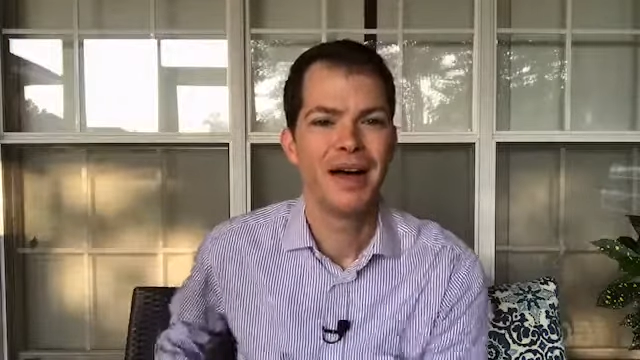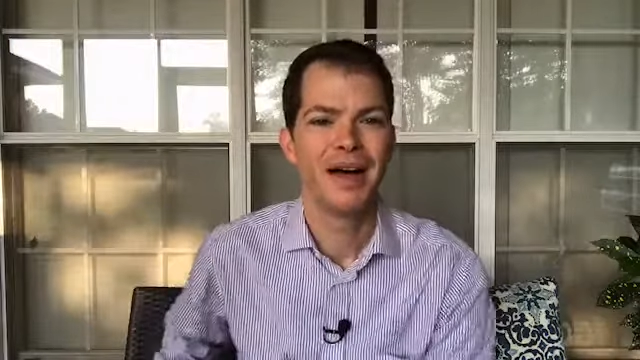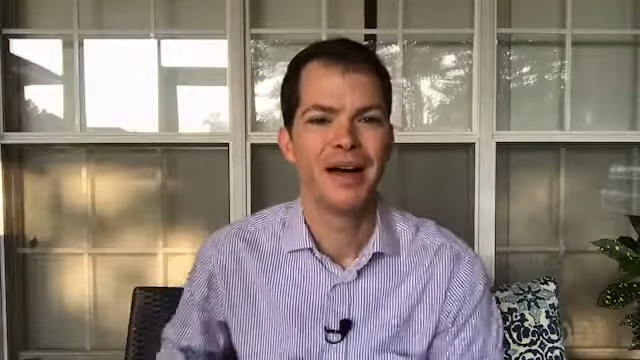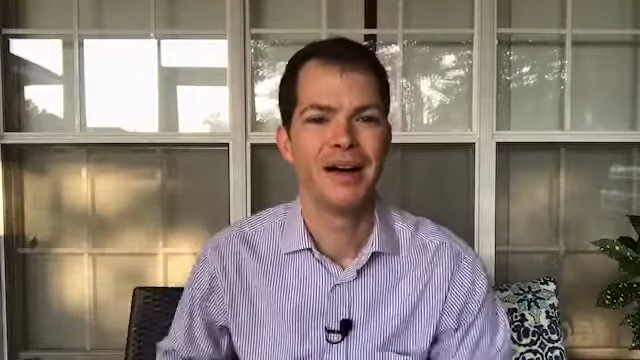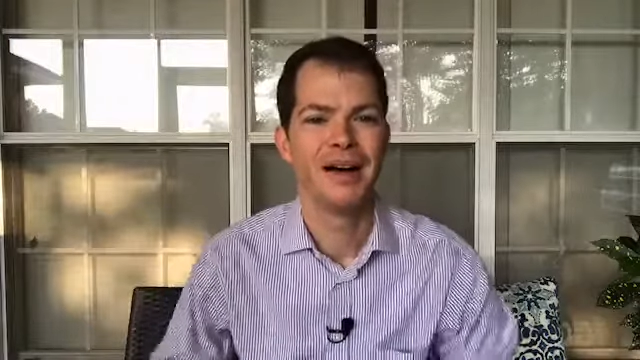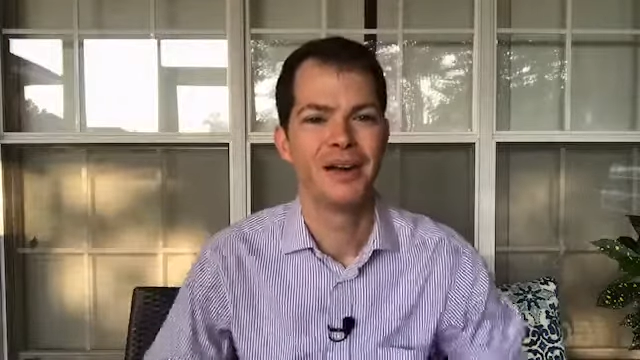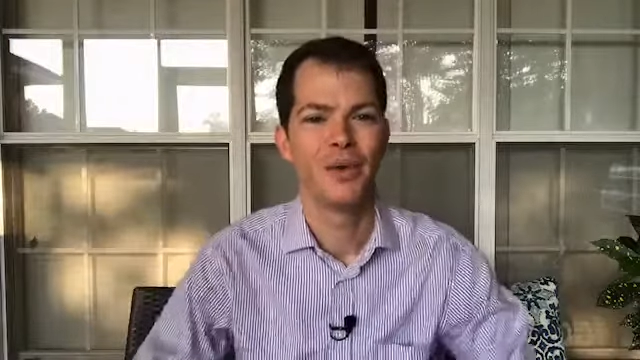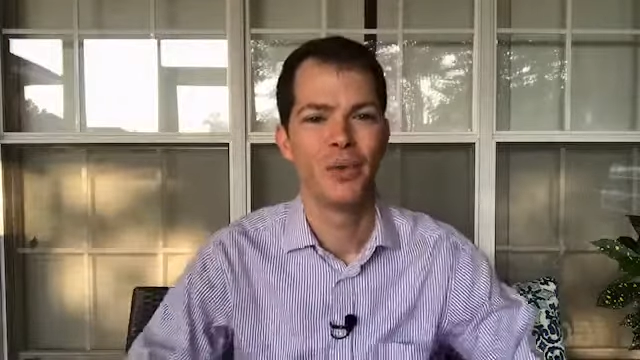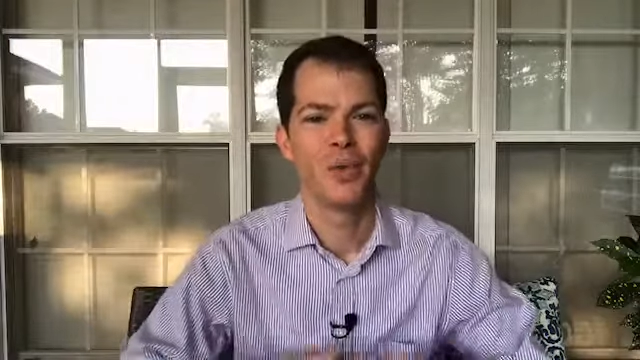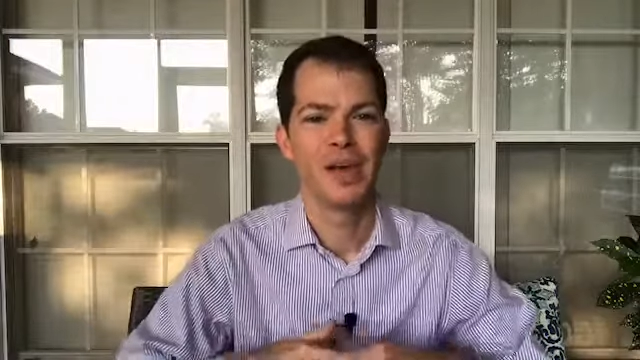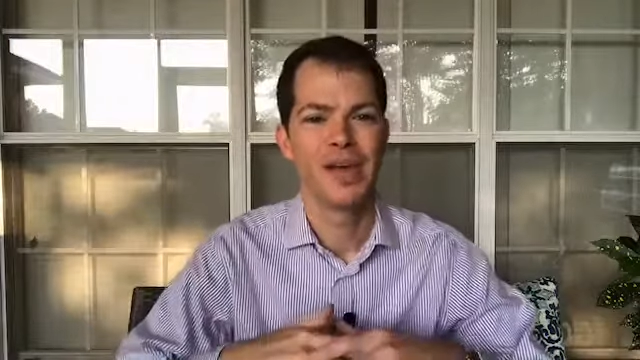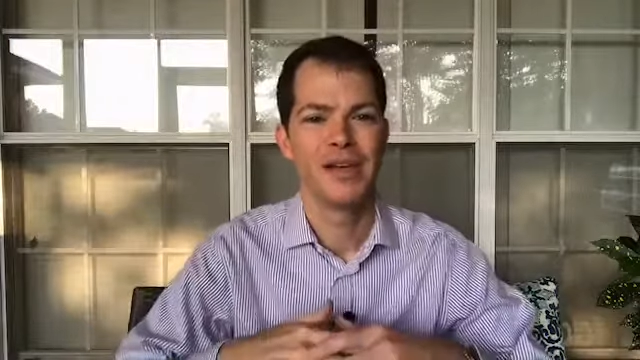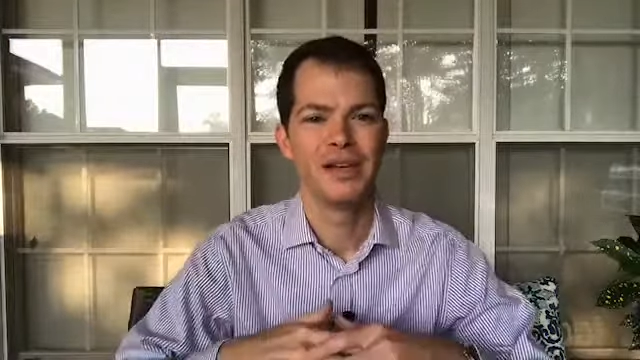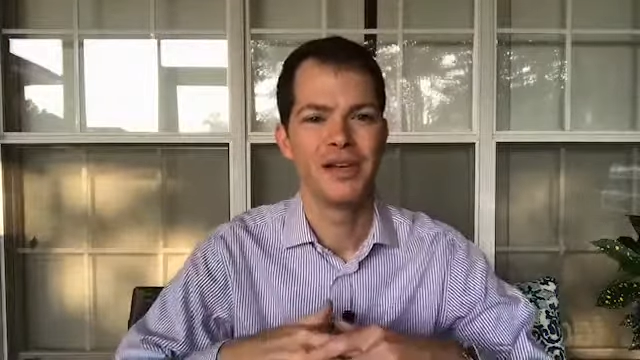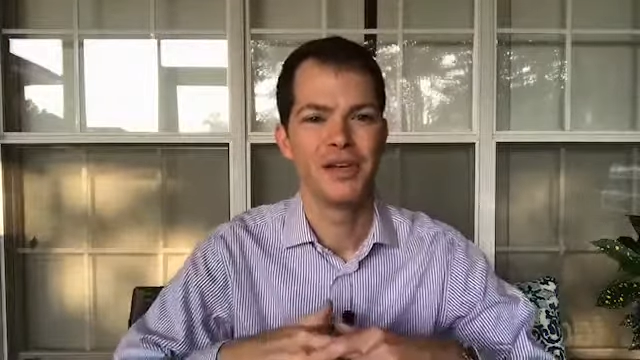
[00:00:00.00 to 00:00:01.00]
uh,
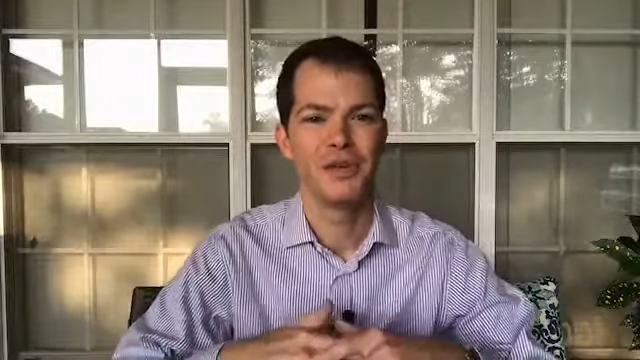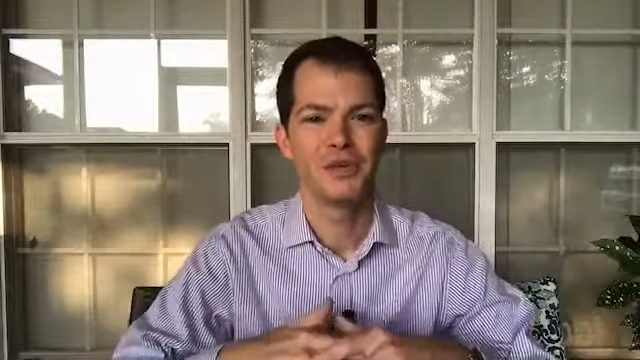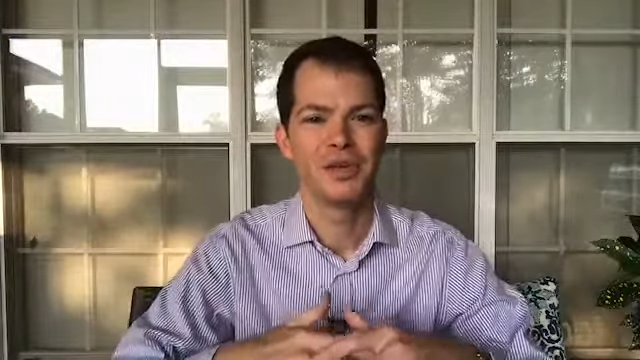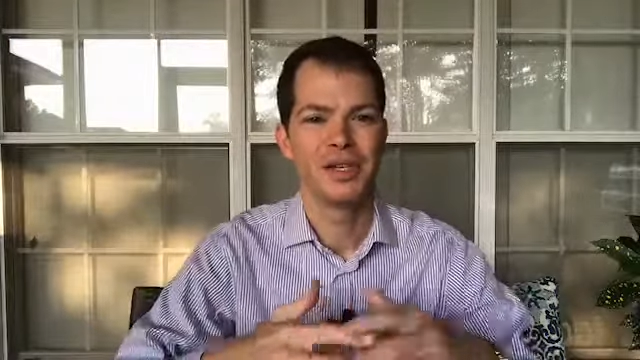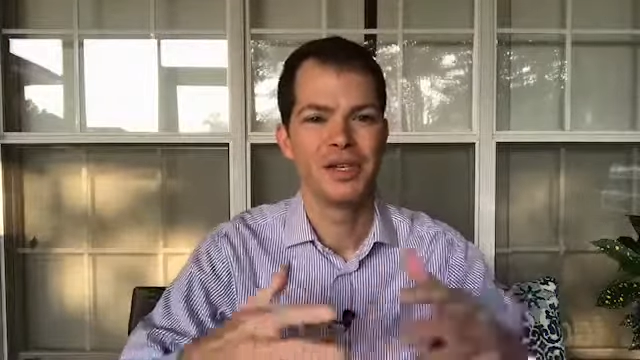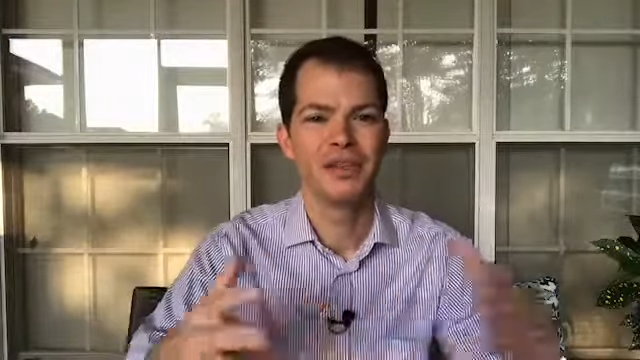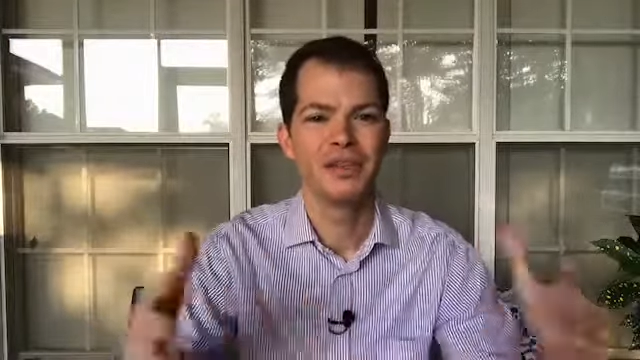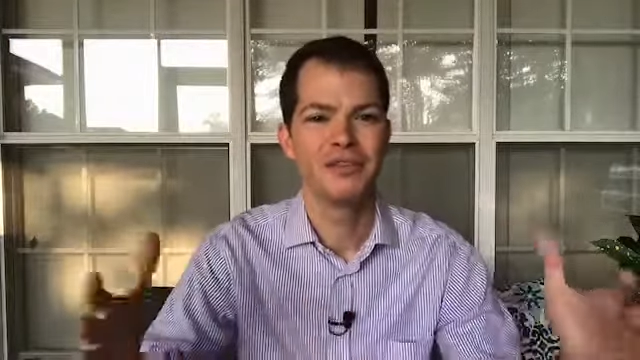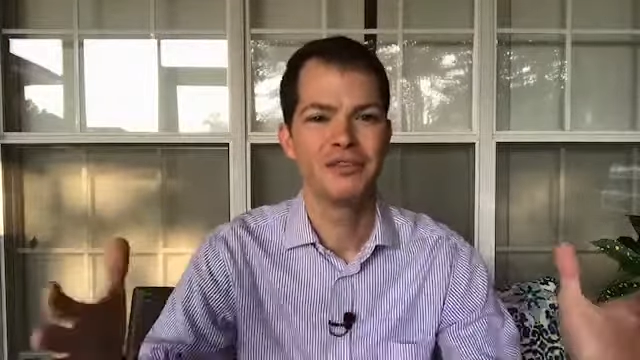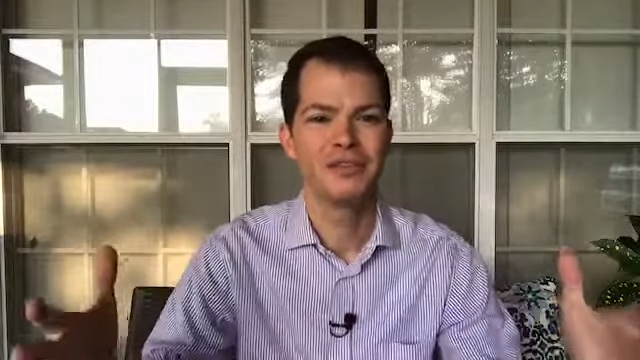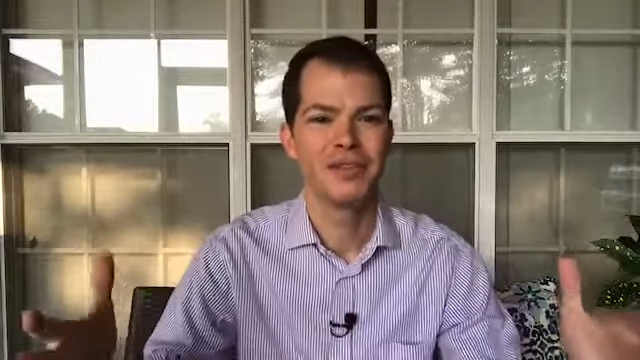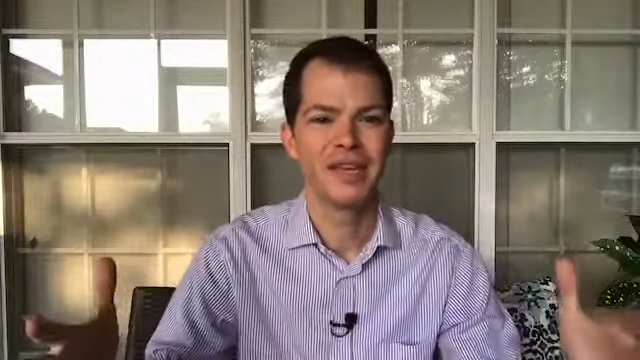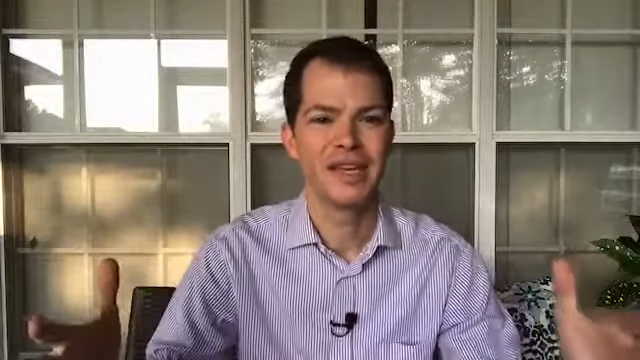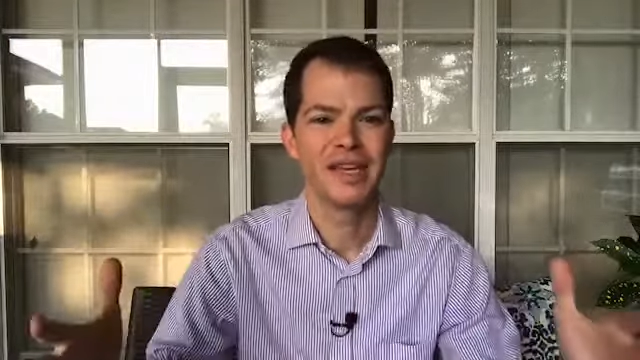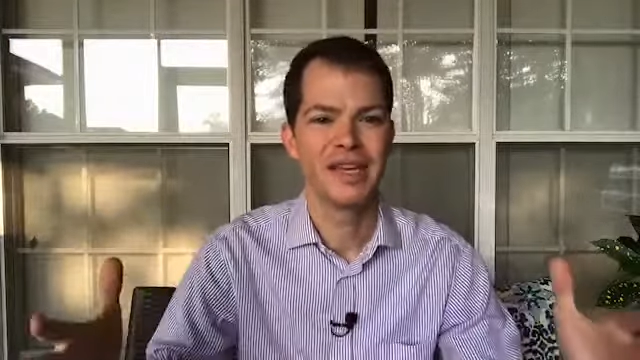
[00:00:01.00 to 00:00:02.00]
when you
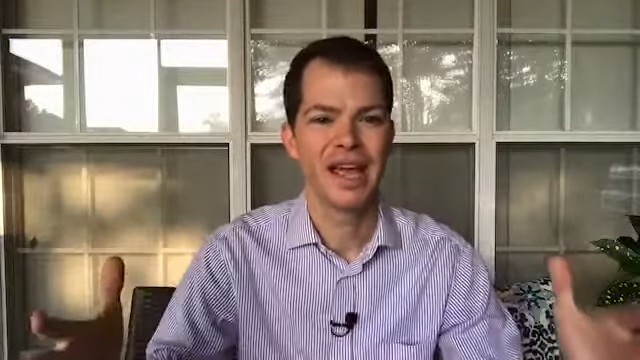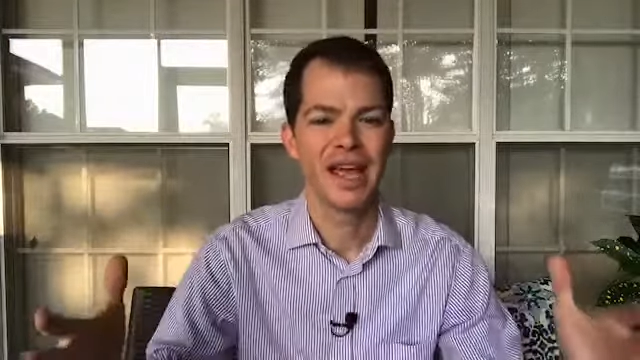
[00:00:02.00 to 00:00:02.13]
live in